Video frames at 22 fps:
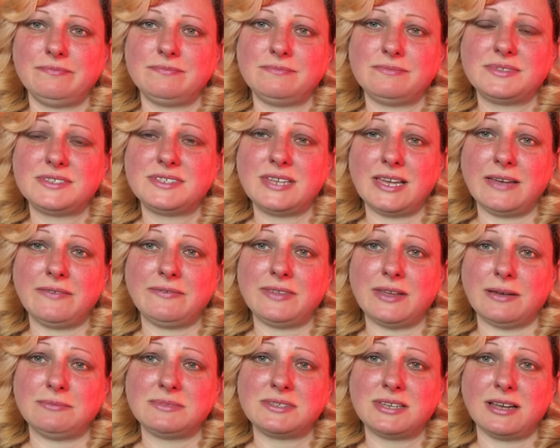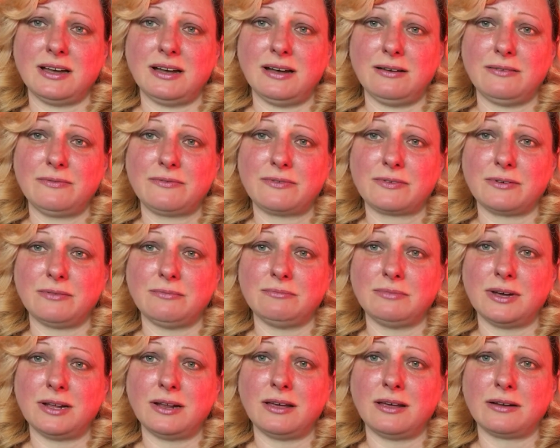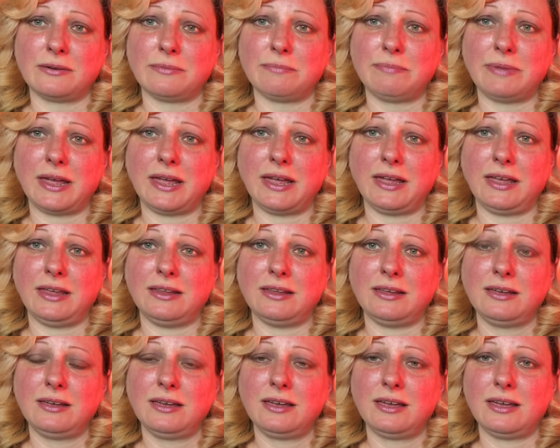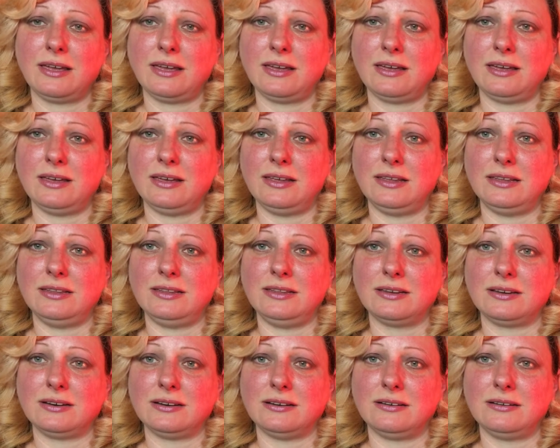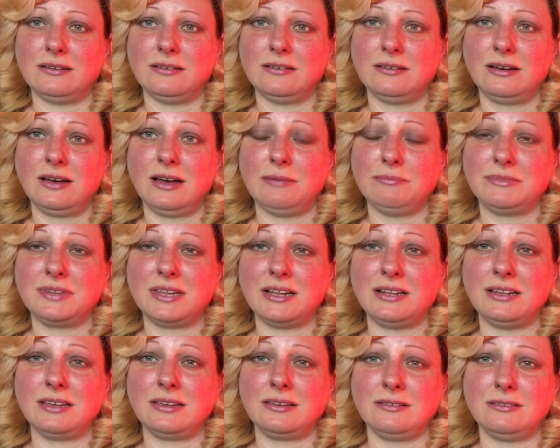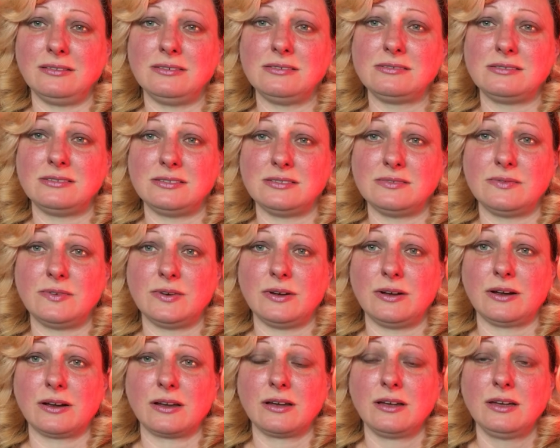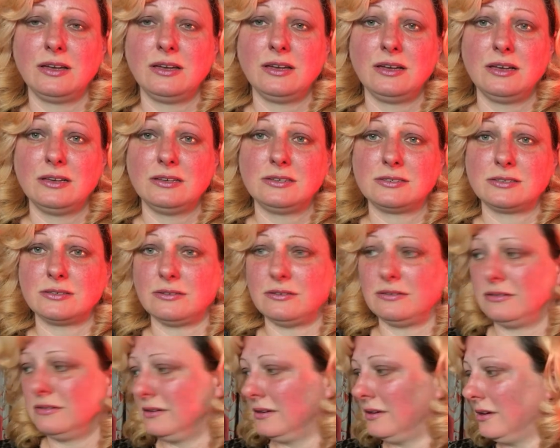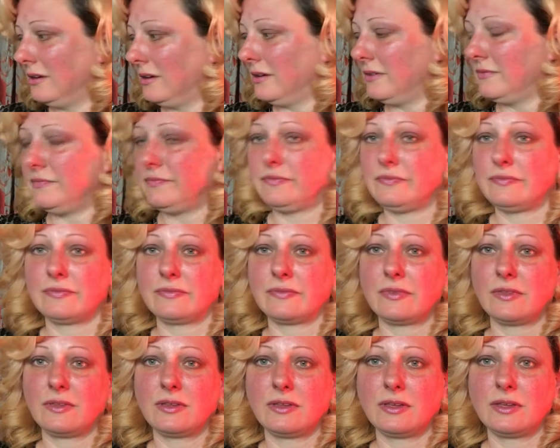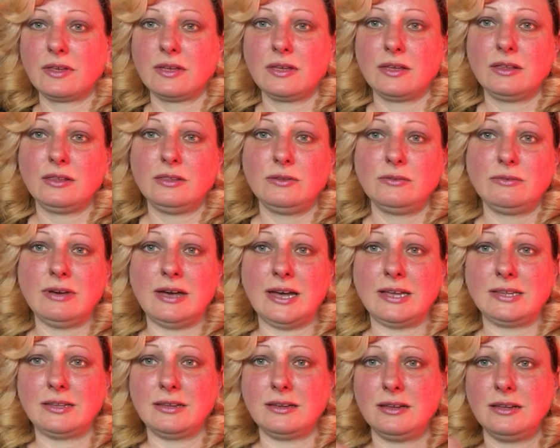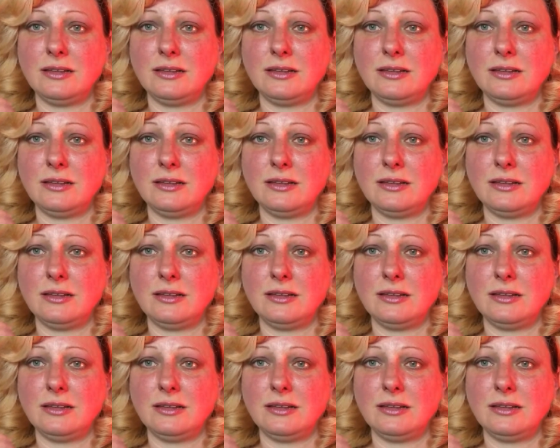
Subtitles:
save themselves from a lot of pain. And I'm telling you, this is work. So do it